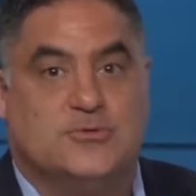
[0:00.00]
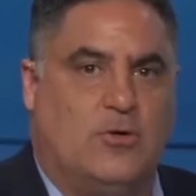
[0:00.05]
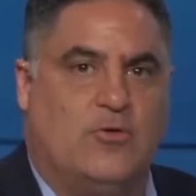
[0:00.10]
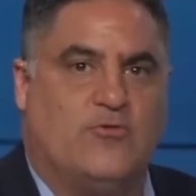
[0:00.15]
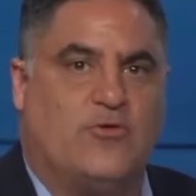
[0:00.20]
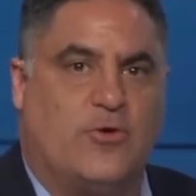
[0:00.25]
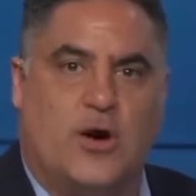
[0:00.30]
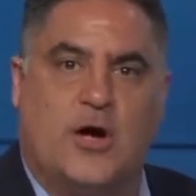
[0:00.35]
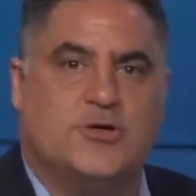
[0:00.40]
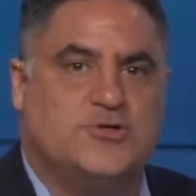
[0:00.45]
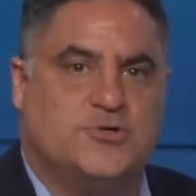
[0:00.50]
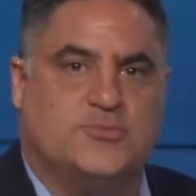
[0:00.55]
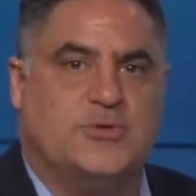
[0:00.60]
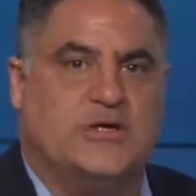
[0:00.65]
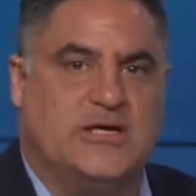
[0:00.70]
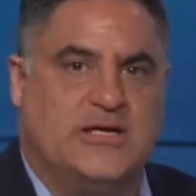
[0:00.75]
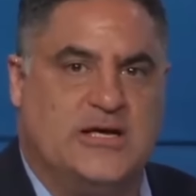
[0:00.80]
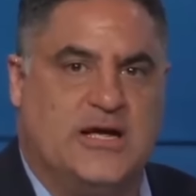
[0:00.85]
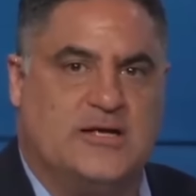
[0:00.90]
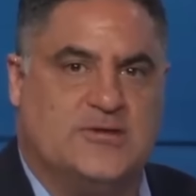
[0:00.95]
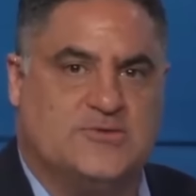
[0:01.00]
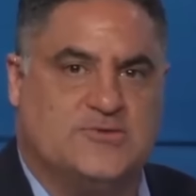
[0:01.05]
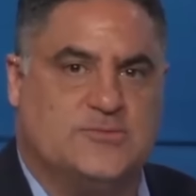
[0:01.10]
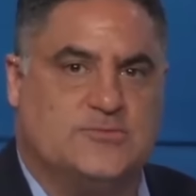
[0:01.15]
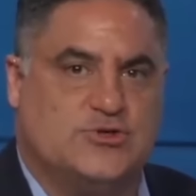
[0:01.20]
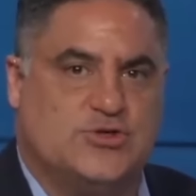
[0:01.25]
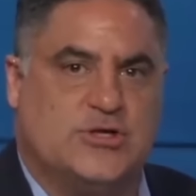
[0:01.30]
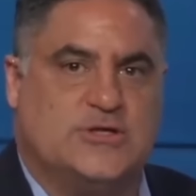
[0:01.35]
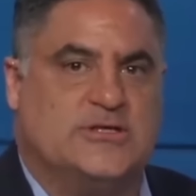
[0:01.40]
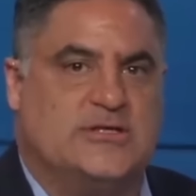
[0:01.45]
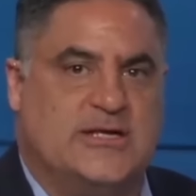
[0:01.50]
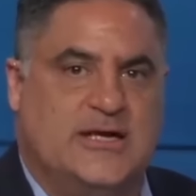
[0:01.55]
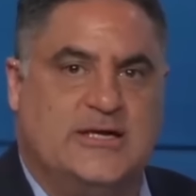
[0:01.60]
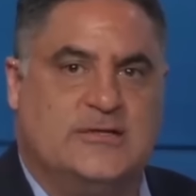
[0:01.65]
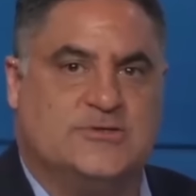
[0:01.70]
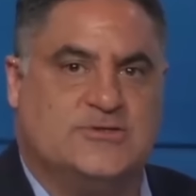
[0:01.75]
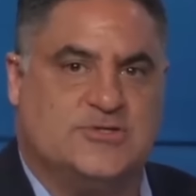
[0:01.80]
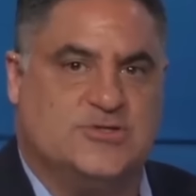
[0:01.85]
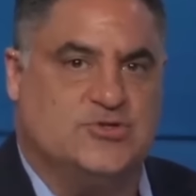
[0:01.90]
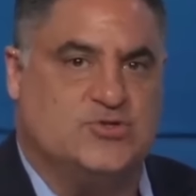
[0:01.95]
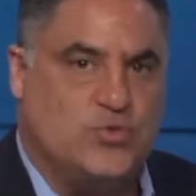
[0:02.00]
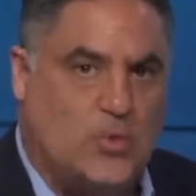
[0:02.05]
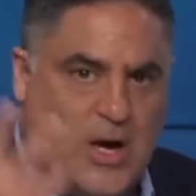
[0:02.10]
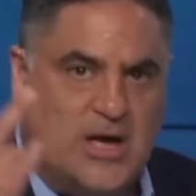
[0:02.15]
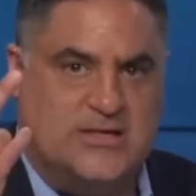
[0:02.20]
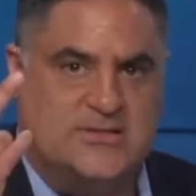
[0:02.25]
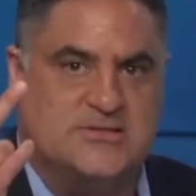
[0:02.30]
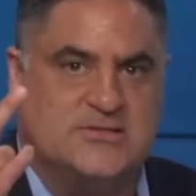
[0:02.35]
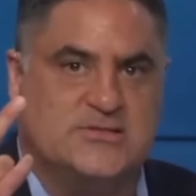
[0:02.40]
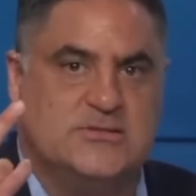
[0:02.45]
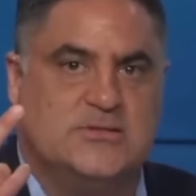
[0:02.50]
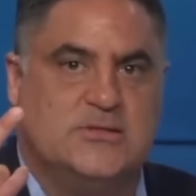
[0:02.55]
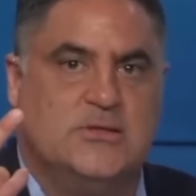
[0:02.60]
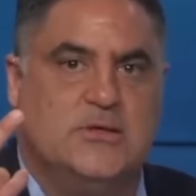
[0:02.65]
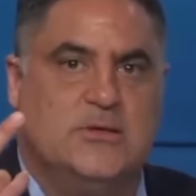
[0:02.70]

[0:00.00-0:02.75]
Over $100 million from Sheldon Adelson twice.